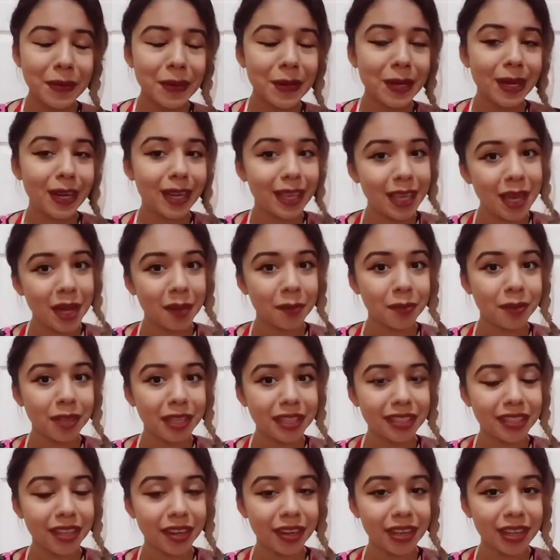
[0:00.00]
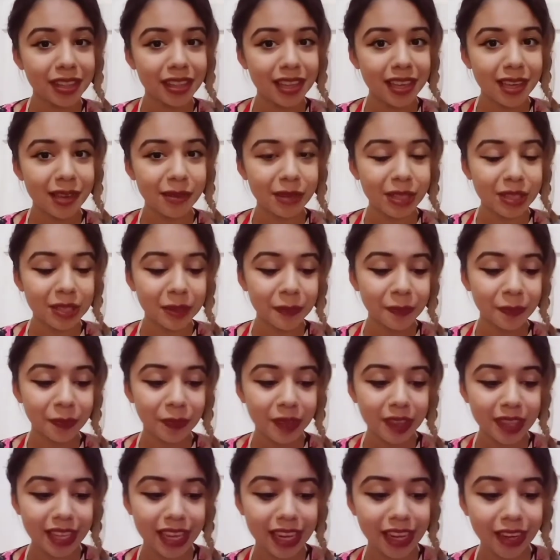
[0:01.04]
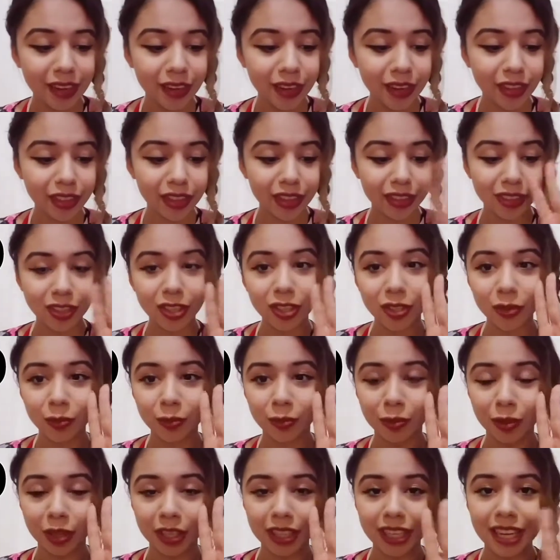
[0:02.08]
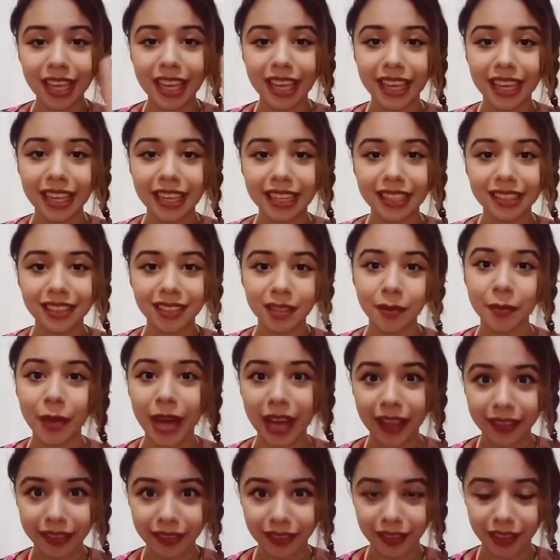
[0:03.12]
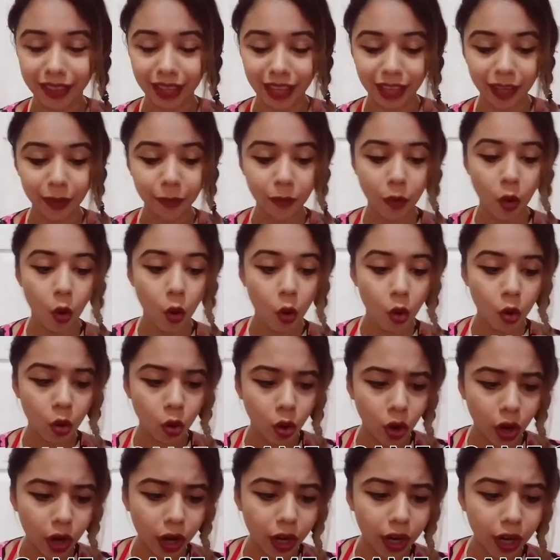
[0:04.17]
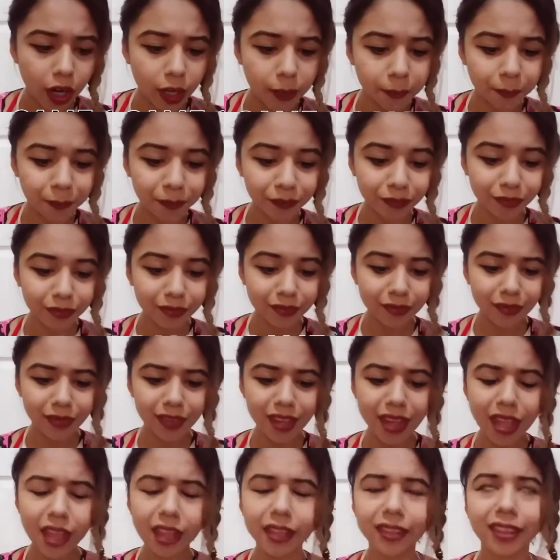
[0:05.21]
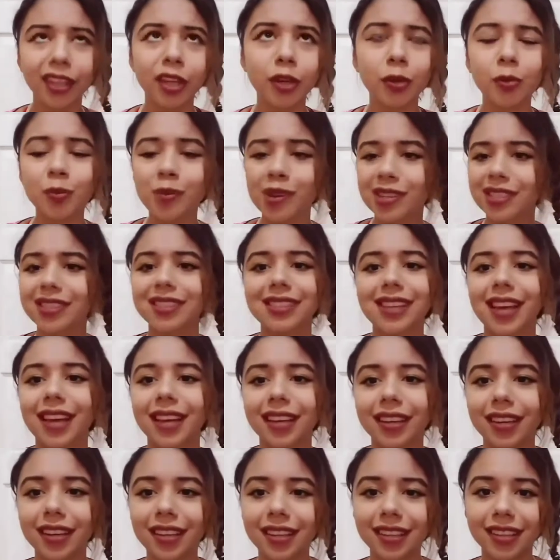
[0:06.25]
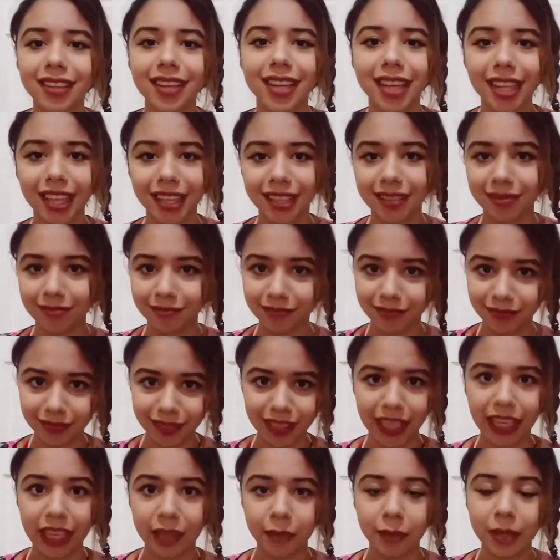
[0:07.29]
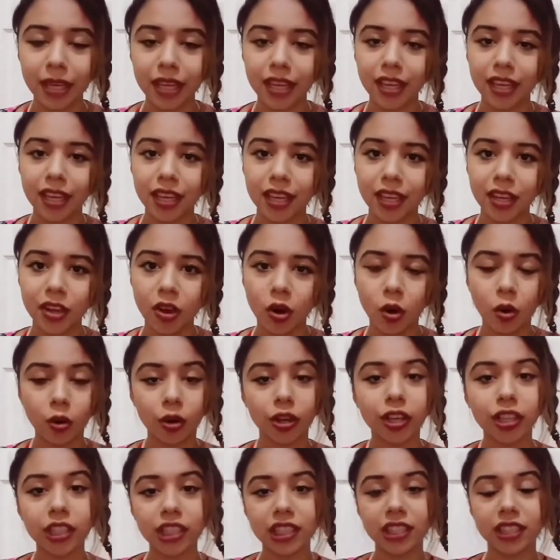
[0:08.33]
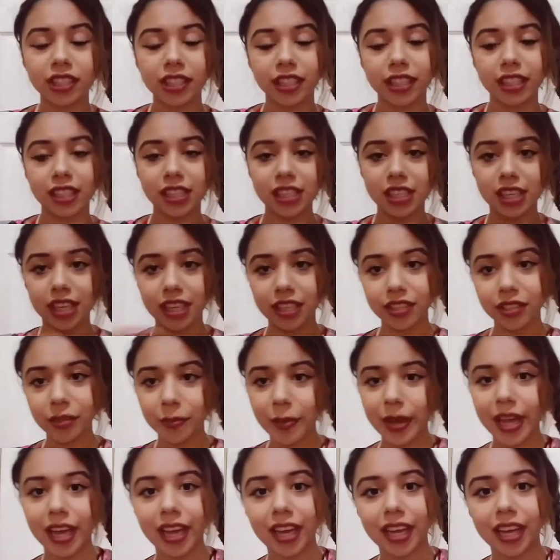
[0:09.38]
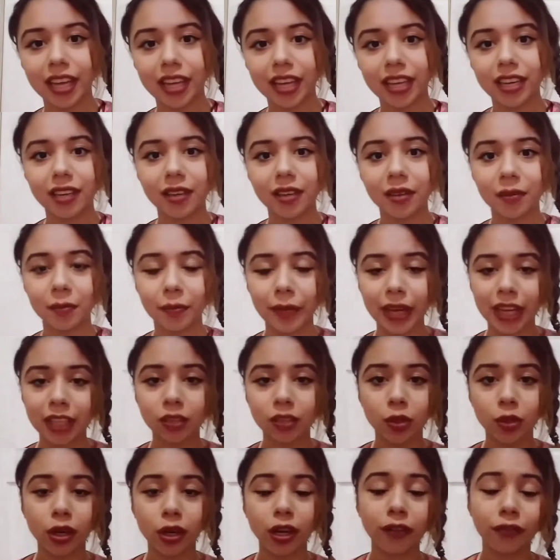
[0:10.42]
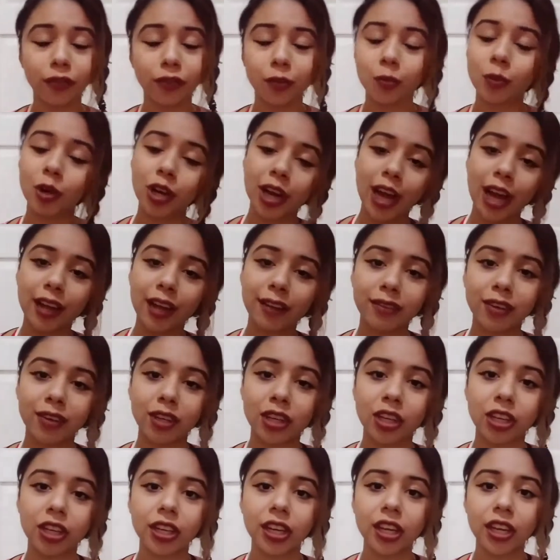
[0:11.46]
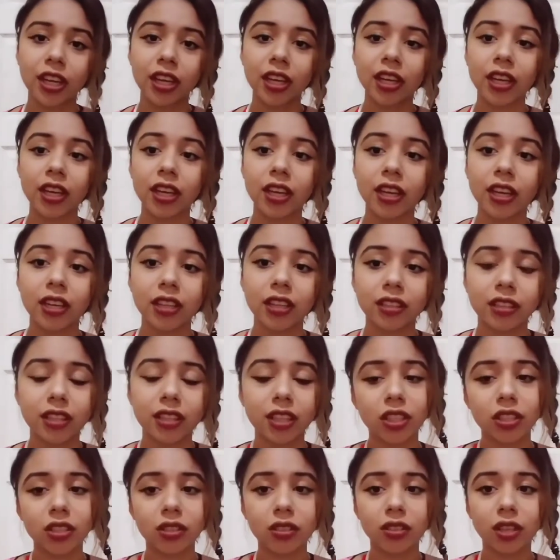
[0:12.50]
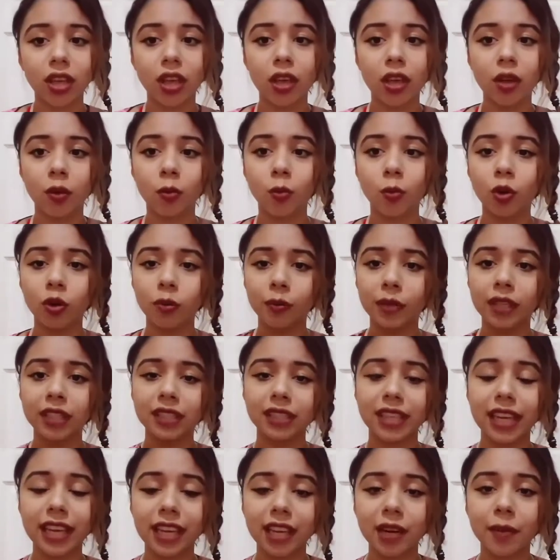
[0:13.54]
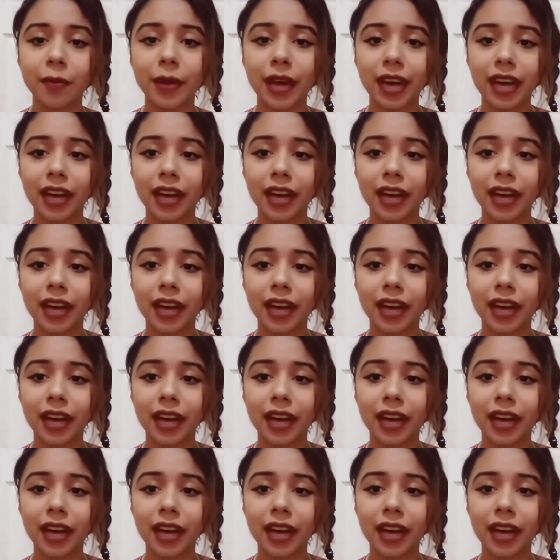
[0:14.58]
But yeah, pretty scary to think about. Now, the third one is the bath game, or the Daruma-san game. Origin in Japan. Backstory from what I've heard. This woman taking a